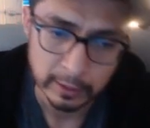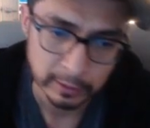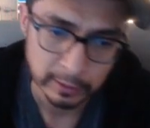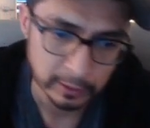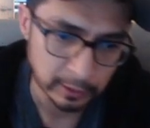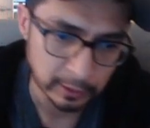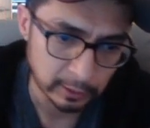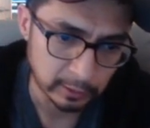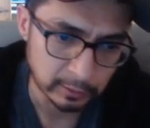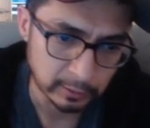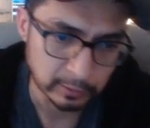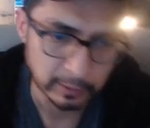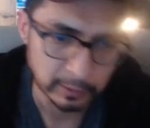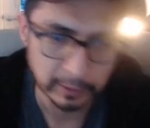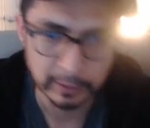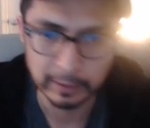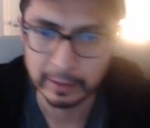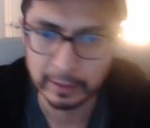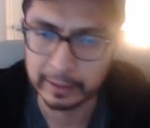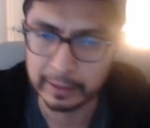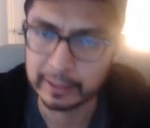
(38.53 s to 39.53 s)
Then
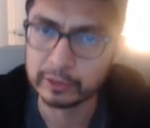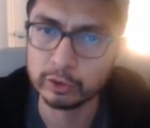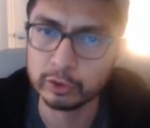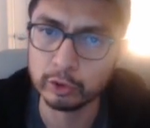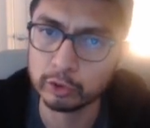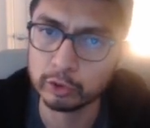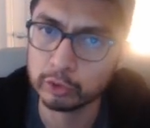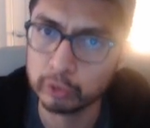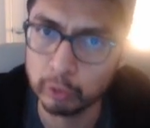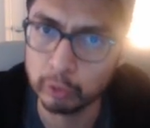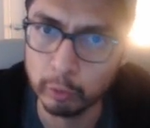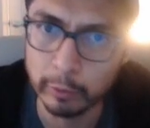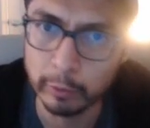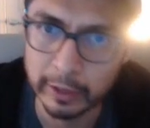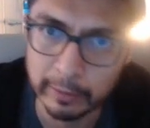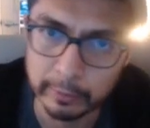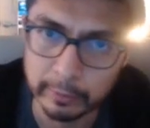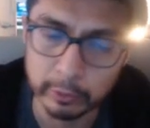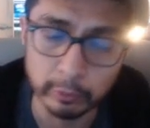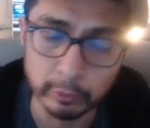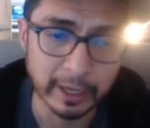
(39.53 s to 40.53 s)
I guess just do
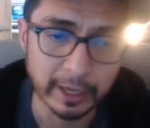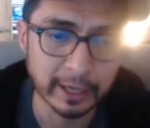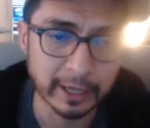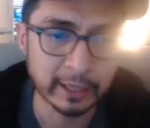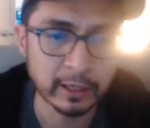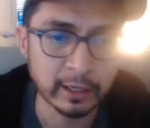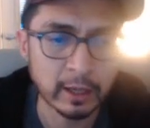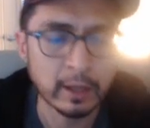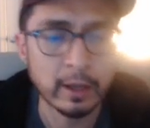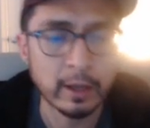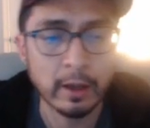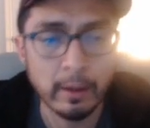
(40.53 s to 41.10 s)
whatever you can.